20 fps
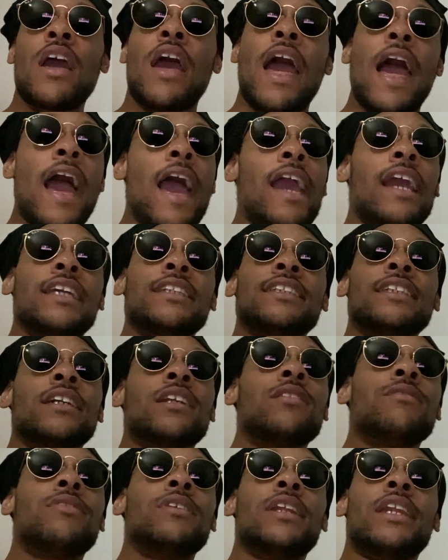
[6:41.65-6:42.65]
I ain't
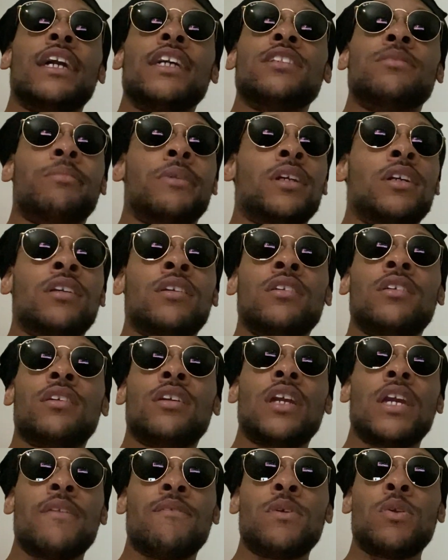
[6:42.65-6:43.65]
settling for less, man.
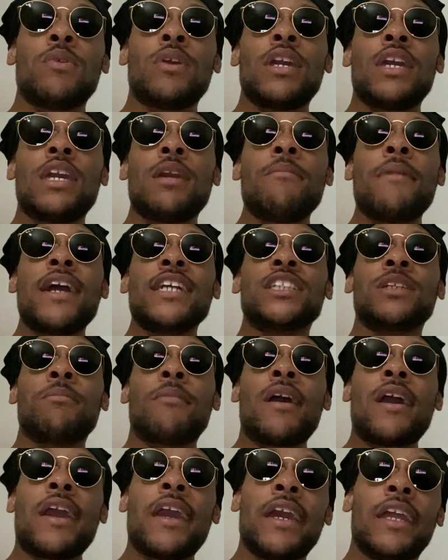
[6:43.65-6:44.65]
If you ain't matching
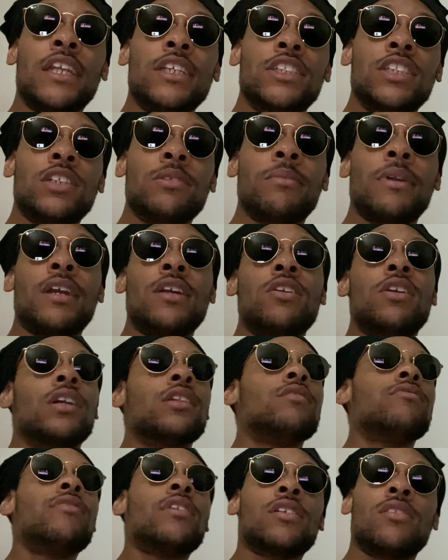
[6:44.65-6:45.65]
my energy, man, you get
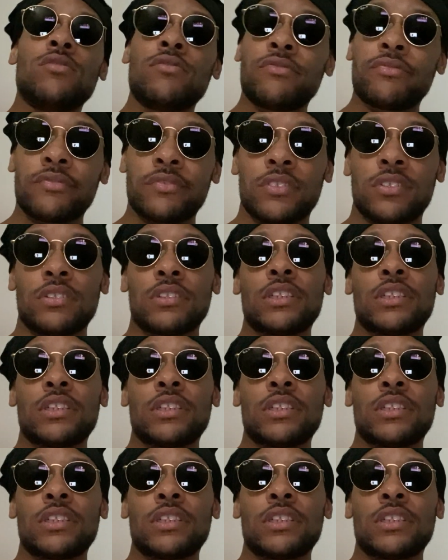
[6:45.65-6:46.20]
the fuck on for it.